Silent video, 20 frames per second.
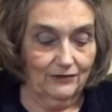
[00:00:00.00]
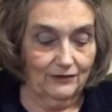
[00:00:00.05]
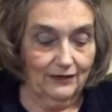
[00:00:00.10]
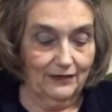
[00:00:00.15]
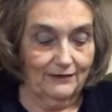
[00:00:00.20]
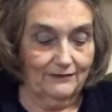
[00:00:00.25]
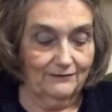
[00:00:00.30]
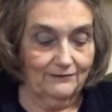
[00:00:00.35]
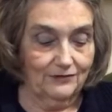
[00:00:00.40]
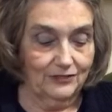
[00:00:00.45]
I
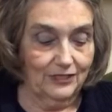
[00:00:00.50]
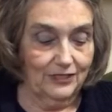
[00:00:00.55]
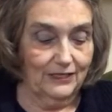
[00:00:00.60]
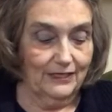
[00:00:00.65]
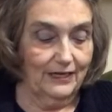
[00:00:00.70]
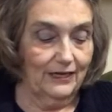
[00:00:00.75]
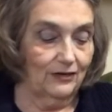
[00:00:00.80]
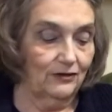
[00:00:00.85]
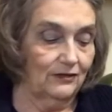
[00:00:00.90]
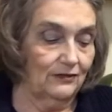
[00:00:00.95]
took it
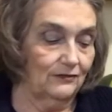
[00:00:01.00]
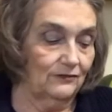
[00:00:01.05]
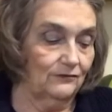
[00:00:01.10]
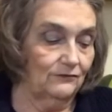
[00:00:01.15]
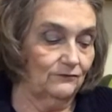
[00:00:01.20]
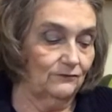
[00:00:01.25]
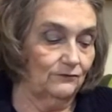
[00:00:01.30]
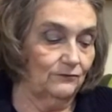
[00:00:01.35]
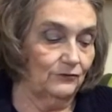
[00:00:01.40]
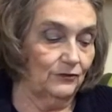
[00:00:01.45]
out
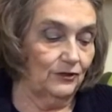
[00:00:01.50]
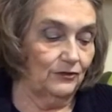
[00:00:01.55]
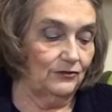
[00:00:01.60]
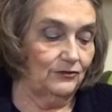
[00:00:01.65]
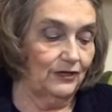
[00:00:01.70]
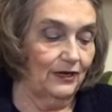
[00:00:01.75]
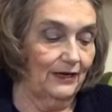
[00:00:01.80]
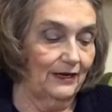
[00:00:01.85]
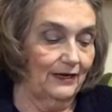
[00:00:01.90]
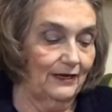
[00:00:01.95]
on
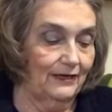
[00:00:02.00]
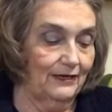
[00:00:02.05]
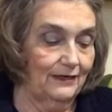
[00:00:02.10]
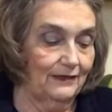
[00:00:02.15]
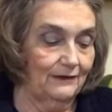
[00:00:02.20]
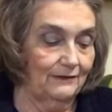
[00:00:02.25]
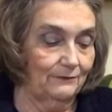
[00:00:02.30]
dyeing it